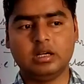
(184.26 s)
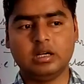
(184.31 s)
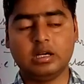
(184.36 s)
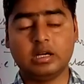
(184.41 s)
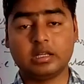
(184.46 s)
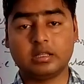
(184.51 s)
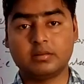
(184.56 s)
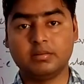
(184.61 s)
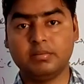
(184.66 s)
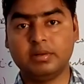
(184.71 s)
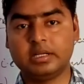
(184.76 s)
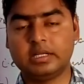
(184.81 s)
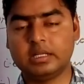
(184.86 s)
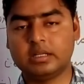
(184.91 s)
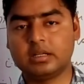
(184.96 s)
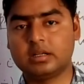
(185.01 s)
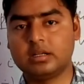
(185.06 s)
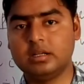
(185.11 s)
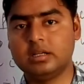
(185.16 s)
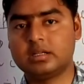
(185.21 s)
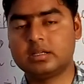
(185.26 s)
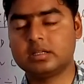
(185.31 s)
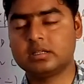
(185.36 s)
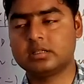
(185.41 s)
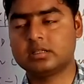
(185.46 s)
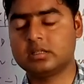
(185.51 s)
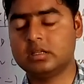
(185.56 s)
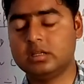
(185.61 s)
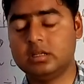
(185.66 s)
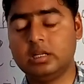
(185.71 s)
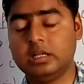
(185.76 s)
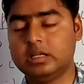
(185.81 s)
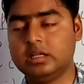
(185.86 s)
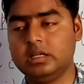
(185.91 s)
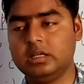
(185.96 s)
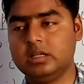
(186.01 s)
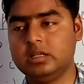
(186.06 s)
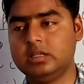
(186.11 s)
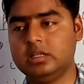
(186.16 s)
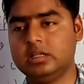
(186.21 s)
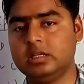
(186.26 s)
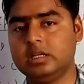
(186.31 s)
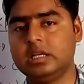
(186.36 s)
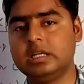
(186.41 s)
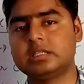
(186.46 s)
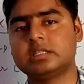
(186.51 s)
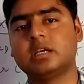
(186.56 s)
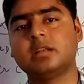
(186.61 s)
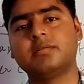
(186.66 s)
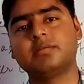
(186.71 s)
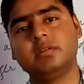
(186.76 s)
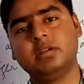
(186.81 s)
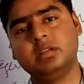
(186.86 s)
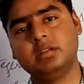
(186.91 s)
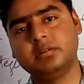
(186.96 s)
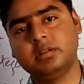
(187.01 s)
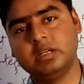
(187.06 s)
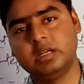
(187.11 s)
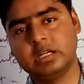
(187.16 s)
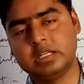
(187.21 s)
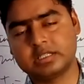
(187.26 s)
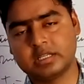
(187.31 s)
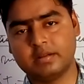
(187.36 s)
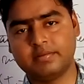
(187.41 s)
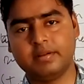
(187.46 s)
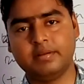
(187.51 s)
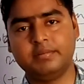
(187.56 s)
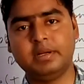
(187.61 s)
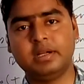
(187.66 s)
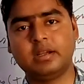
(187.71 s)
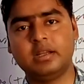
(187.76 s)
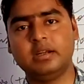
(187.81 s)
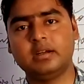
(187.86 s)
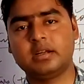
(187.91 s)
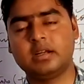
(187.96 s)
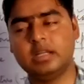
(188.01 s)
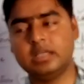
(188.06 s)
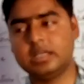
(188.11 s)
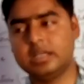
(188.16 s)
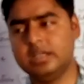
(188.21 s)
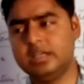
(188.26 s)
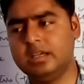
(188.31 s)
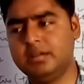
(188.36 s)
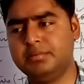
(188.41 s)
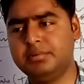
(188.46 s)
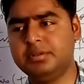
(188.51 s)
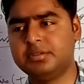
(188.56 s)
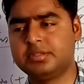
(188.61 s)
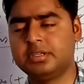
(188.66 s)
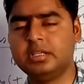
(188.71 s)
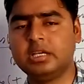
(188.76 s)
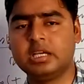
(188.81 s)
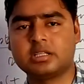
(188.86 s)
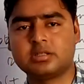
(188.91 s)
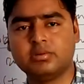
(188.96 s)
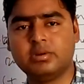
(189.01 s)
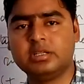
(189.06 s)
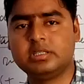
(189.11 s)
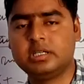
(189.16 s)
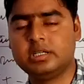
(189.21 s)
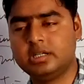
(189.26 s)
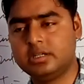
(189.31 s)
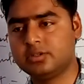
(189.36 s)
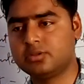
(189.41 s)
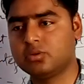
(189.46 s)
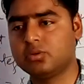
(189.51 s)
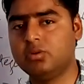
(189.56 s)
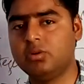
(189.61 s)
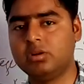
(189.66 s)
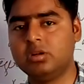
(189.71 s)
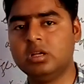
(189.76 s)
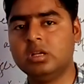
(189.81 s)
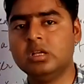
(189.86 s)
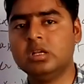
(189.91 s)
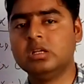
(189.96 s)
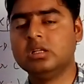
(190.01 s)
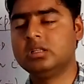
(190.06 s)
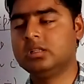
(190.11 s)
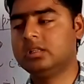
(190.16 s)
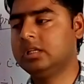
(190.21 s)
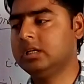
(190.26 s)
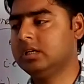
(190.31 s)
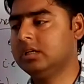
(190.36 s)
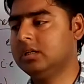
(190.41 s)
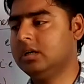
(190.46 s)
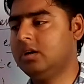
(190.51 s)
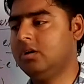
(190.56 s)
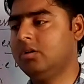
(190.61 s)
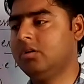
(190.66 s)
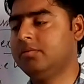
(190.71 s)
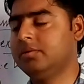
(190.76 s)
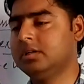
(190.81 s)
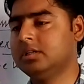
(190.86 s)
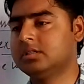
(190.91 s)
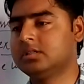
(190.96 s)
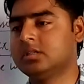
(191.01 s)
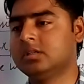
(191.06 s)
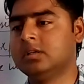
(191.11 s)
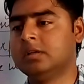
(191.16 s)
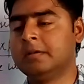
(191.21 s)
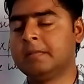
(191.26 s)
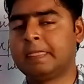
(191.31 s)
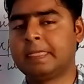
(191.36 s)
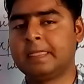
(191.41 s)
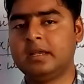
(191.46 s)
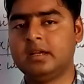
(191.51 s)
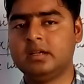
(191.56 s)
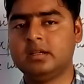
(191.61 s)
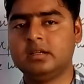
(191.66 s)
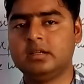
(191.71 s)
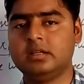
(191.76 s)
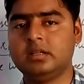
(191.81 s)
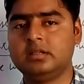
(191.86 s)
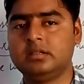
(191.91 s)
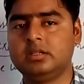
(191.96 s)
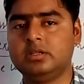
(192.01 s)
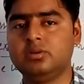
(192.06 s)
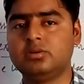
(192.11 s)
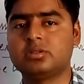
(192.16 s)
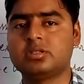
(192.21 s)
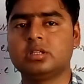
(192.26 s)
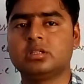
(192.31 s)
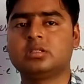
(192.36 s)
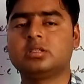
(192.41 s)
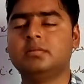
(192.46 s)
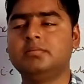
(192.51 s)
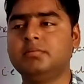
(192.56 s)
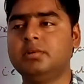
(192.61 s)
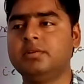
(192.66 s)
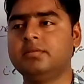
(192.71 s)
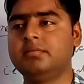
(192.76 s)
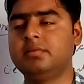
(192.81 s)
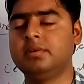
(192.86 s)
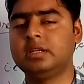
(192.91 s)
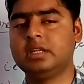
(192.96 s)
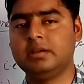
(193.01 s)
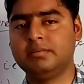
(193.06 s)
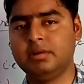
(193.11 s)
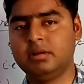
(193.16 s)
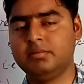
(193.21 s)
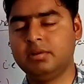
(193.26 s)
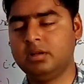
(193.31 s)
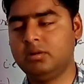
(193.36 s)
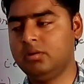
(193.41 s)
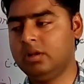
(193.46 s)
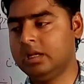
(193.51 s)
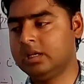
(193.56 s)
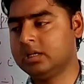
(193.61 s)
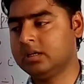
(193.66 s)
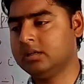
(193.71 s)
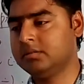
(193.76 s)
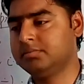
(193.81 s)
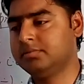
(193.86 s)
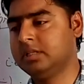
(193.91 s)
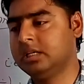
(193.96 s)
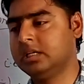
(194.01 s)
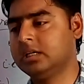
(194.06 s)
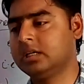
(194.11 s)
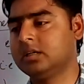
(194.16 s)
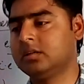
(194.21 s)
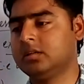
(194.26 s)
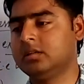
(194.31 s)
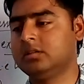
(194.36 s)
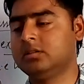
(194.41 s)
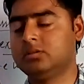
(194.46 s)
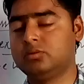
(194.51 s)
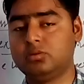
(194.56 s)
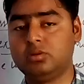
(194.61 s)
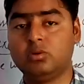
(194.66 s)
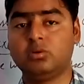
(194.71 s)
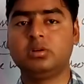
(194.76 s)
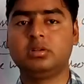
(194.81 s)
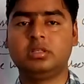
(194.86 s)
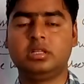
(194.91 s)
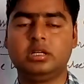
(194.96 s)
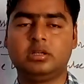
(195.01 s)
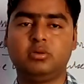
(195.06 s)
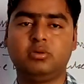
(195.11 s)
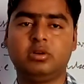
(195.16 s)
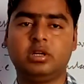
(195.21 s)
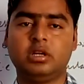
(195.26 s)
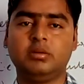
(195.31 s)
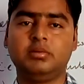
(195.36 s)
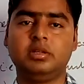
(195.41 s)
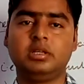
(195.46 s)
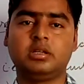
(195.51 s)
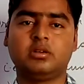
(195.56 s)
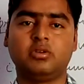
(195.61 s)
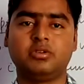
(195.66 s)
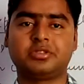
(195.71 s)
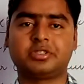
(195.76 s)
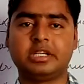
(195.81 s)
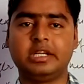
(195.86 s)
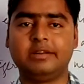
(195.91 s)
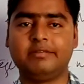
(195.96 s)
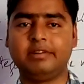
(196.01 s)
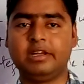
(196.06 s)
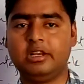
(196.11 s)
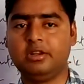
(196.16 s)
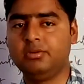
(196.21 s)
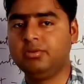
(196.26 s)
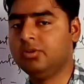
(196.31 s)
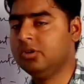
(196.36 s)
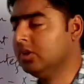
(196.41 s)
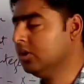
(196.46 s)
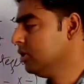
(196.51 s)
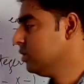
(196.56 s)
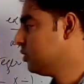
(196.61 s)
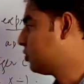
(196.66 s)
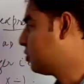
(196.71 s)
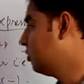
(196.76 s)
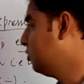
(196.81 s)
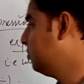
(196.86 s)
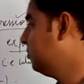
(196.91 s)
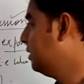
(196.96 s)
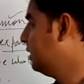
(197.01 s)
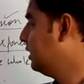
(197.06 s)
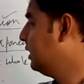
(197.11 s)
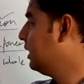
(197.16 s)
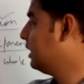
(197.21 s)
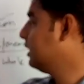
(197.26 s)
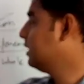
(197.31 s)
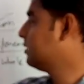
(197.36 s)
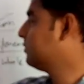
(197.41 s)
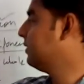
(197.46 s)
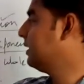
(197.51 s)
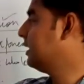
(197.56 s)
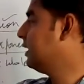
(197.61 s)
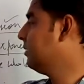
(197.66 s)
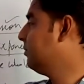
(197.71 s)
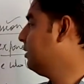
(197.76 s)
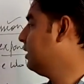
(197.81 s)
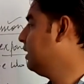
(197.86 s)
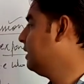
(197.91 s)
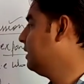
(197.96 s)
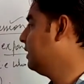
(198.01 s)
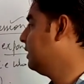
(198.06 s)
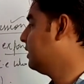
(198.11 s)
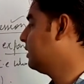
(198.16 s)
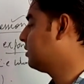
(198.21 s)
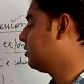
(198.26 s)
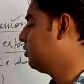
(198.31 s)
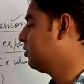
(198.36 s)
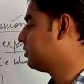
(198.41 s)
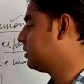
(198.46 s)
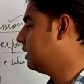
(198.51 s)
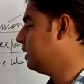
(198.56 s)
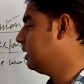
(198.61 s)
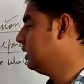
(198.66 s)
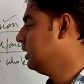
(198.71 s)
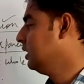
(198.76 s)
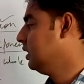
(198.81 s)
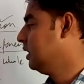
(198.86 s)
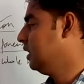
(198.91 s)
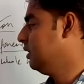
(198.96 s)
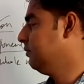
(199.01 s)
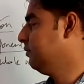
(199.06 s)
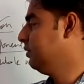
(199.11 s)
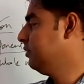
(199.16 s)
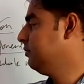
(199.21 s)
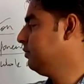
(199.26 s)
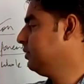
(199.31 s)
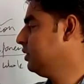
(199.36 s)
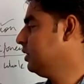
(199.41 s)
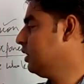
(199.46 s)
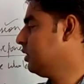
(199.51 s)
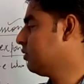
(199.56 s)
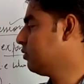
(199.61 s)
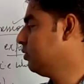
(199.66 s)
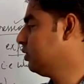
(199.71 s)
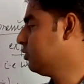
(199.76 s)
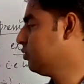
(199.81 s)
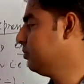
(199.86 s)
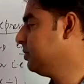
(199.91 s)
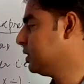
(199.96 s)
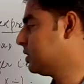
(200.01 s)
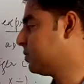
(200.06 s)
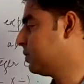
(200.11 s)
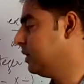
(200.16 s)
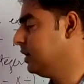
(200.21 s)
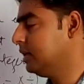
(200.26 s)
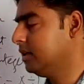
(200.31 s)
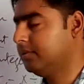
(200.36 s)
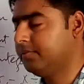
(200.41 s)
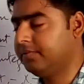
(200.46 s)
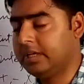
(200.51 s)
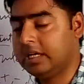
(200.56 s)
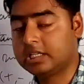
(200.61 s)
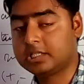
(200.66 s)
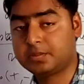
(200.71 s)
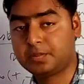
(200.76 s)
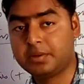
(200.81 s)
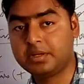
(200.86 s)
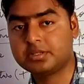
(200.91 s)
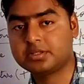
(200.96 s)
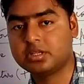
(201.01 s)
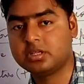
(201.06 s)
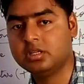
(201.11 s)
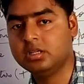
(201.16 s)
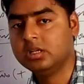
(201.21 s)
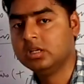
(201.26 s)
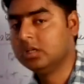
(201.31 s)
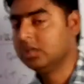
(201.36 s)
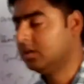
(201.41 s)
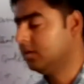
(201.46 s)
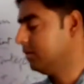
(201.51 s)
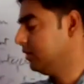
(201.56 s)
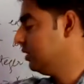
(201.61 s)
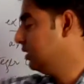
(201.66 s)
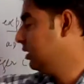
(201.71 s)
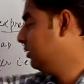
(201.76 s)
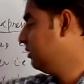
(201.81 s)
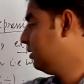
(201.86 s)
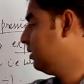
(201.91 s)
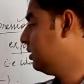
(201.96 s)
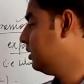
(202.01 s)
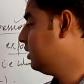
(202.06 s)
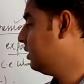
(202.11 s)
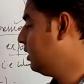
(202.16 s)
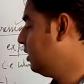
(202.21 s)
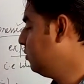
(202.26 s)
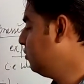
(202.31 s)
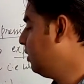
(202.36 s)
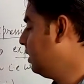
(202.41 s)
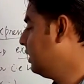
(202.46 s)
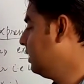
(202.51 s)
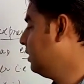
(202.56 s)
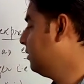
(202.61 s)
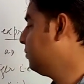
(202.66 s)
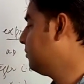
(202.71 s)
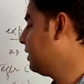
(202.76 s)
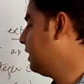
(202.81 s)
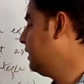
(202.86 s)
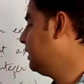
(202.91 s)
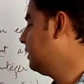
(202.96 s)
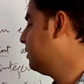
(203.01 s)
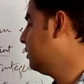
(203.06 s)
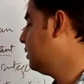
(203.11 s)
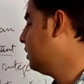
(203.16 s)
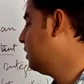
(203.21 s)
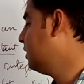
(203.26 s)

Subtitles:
arithmetic letters, like English alphabet letter like A B C X Y Z and so on, they always denotes some variable value, like they don't have any constant value. So here is variable and here constant. And when we are going to be explain expression, now I am write